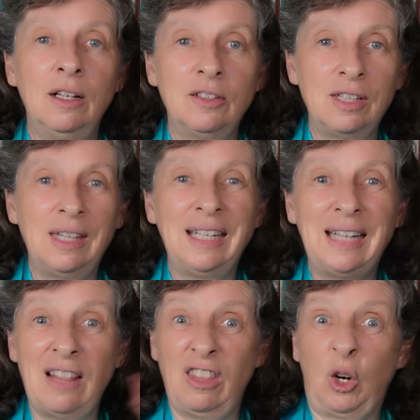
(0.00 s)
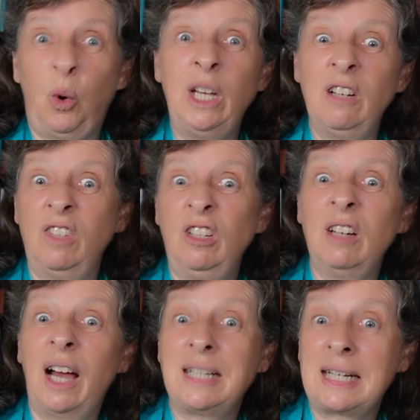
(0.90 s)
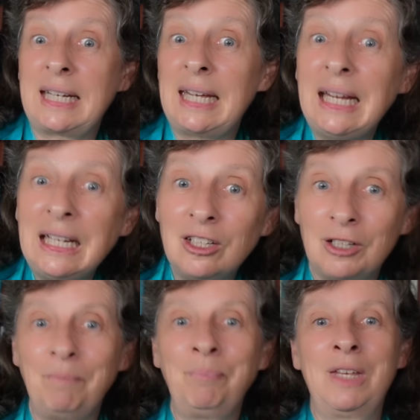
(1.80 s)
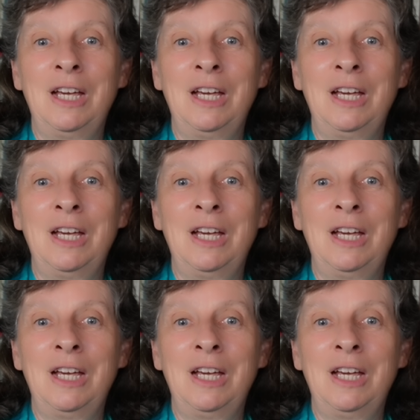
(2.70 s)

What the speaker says: to then get the Queen of the United Kingdom